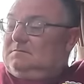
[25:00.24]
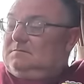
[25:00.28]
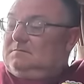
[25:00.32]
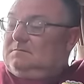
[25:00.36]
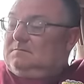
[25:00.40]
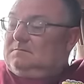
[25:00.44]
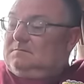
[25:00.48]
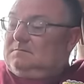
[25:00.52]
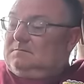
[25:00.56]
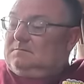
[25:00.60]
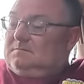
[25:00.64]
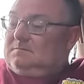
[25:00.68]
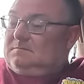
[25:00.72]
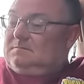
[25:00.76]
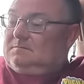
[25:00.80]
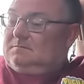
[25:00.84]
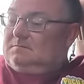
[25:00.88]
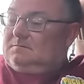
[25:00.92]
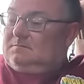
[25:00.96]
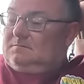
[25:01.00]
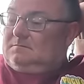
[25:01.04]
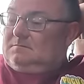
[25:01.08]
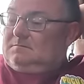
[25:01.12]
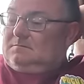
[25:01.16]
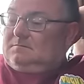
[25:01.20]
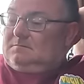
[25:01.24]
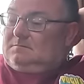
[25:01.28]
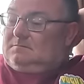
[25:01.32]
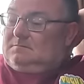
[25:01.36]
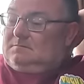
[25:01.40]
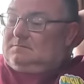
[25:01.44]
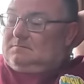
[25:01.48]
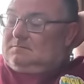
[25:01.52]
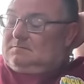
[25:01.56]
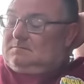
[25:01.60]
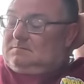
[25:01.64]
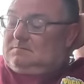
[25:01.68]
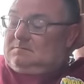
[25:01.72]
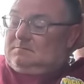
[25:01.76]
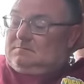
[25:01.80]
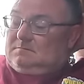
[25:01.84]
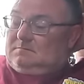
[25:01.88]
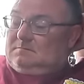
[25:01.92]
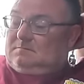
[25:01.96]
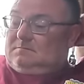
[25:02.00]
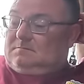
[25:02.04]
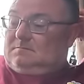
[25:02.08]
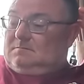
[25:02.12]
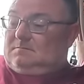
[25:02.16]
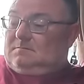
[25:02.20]

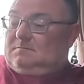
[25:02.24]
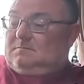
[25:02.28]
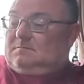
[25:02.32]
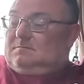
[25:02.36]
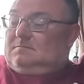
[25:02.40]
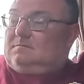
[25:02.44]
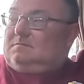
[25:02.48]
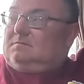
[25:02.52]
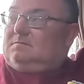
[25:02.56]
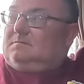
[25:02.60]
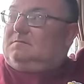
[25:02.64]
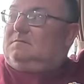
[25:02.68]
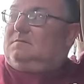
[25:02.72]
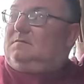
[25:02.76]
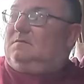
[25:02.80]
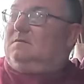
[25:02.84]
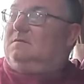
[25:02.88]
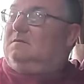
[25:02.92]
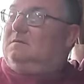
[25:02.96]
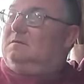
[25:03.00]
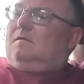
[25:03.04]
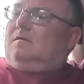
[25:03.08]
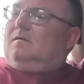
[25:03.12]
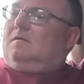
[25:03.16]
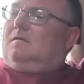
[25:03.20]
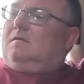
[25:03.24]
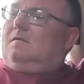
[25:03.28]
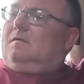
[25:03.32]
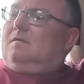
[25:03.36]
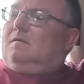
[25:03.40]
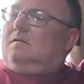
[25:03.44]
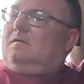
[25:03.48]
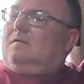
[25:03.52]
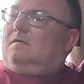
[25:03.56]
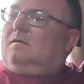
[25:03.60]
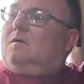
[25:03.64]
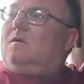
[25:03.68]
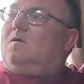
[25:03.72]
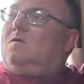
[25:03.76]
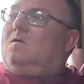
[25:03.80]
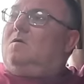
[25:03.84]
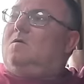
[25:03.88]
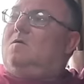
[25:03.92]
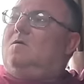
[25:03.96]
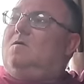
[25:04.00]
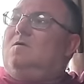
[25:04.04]
No words are spoken by the person on screen.